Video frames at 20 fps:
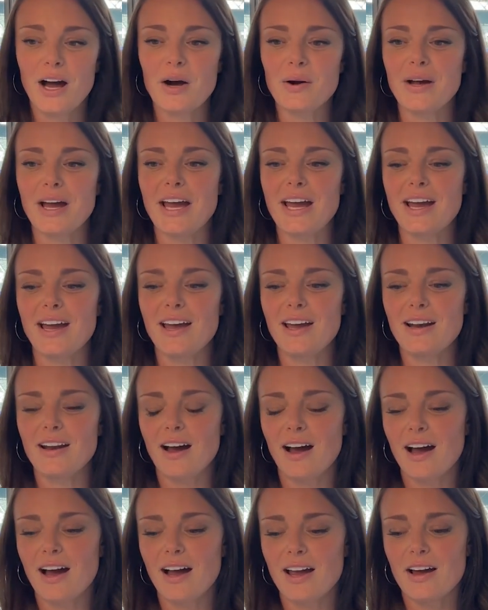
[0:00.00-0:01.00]
Okay, and
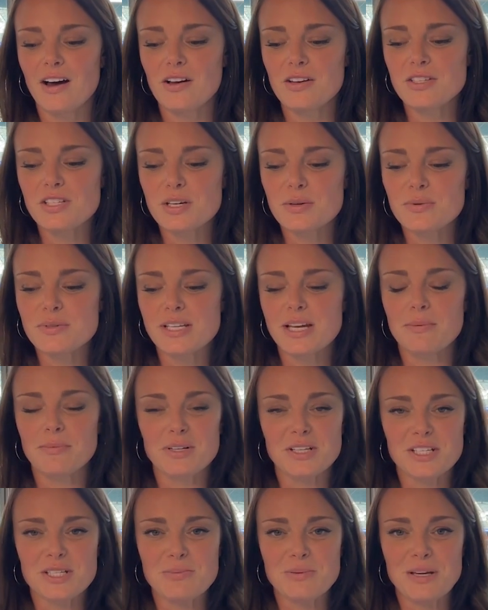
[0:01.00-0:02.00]
I also was
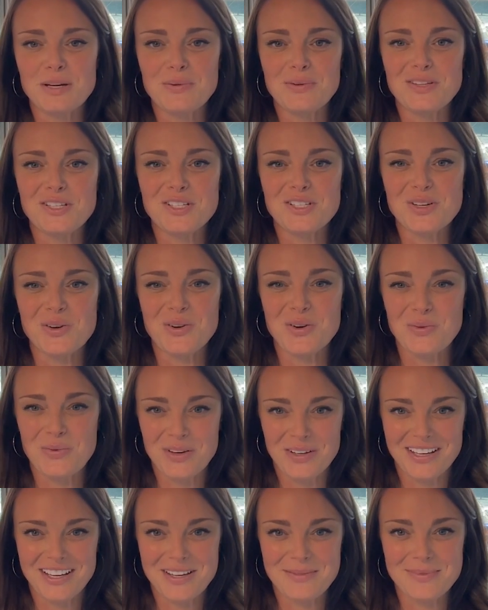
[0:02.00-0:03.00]
able to speak with Jonah
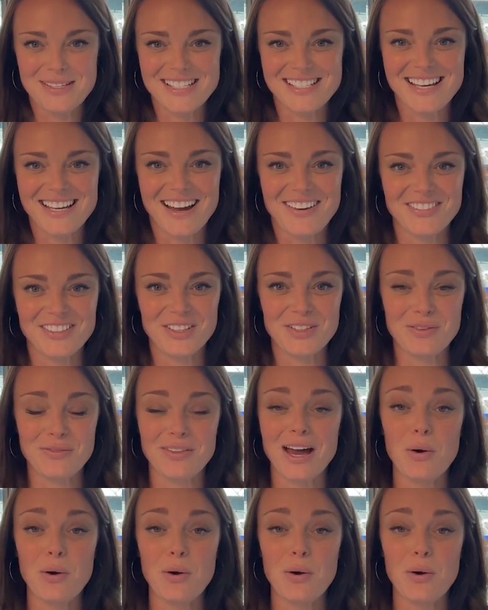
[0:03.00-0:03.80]
Williams this afternoon.